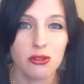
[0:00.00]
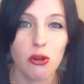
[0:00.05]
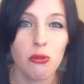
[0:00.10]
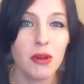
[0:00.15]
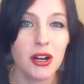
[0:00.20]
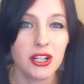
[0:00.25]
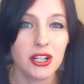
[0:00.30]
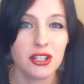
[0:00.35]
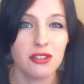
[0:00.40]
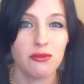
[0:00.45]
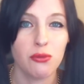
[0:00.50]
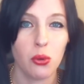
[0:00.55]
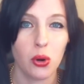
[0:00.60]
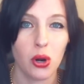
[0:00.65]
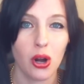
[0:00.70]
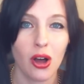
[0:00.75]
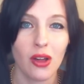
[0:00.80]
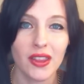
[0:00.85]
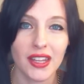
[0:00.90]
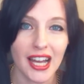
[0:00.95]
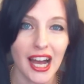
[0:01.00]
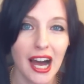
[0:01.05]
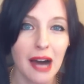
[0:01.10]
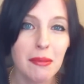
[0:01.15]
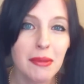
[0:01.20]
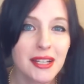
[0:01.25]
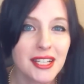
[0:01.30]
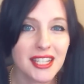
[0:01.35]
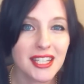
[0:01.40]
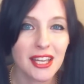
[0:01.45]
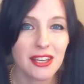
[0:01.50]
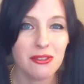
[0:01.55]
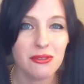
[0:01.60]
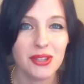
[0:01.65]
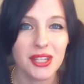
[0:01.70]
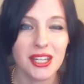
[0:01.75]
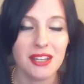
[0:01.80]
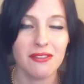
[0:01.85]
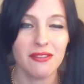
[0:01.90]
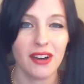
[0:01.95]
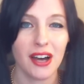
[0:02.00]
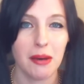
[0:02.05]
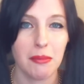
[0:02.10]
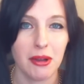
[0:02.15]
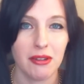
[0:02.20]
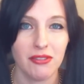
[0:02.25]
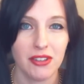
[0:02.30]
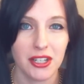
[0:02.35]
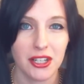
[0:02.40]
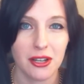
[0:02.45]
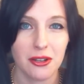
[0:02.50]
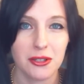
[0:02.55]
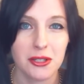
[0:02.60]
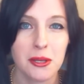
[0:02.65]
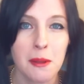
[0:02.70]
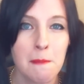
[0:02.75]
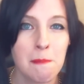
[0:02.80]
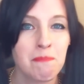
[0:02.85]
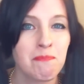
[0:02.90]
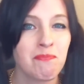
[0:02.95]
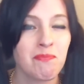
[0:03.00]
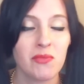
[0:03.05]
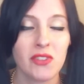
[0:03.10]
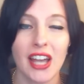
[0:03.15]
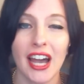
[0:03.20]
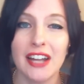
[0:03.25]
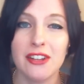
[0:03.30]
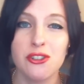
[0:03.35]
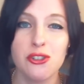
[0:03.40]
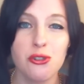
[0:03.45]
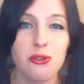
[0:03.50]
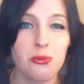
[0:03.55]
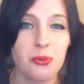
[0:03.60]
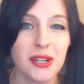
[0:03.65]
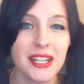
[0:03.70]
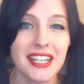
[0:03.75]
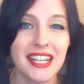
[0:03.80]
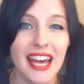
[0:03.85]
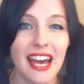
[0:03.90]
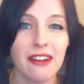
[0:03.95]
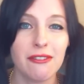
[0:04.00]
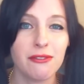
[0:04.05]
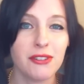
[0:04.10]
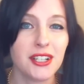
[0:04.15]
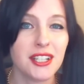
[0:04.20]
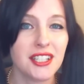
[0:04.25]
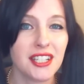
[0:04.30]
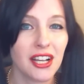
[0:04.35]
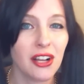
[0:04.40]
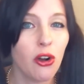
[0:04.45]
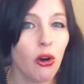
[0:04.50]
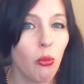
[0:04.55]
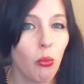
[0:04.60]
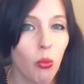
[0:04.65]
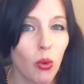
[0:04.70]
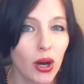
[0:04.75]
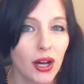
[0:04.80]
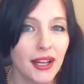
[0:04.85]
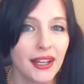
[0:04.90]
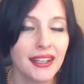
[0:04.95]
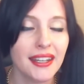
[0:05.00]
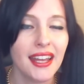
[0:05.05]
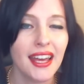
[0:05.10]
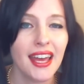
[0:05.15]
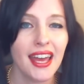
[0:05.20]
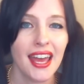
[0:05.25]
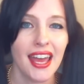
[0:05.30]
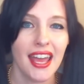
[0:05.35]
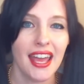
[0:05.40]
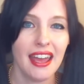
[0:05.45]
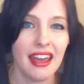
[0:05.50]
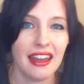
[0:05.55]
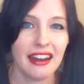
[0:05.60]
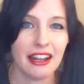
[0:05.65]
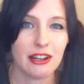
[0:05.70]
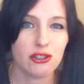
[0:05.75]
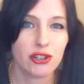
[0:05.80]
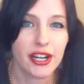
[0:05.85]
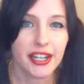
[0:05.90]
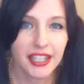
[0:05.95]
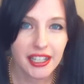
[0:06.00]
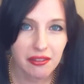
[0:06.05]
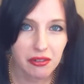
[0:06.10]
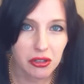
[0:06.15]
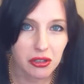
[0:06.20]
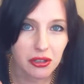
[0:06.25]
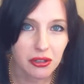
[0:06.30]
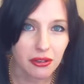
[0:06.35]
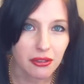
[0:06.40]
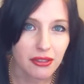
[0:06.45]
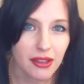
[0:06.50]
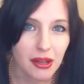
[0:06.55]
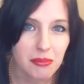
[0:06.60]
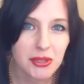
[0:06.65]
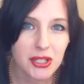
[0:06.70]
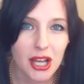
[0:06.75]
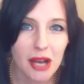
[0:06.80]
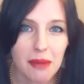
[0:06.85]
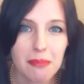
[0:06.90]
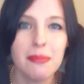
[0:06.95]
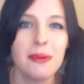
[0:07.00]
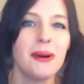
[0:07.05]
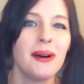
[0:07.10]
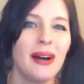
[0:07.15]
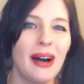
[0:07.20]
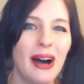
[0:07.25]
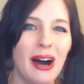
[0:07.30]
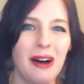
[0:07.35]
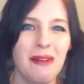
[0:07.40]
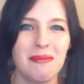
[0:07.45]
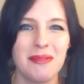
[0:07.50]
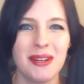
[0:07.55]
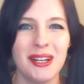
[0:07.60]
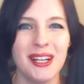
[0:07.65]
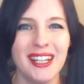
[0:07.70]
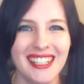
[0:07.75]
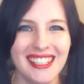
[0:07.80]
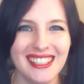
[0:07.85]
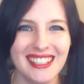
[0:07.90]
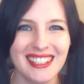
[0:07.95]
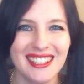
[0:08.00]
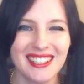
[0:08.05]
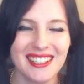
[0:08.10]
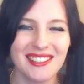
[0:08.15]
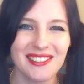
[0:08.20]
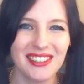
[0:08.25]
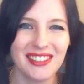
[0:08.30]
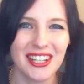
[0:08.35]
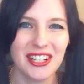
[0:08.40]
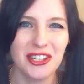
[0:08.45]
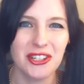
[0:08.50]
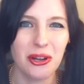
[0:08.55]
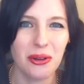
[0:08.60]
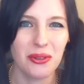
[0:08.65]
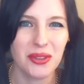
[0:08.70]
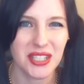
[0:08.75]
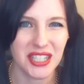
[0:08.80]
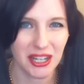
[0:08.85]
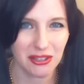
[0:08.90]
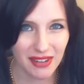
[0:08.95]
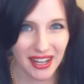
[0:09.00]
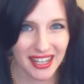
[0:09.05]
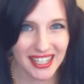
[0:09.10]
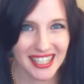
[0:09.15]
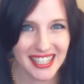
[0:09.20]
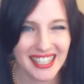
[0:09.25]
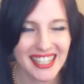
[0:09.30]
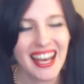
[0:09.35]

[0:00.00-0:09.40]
much for all the comments that you leave on my videos. I do read every single one, and I try to give it a little thumbs up to let you know that I read it.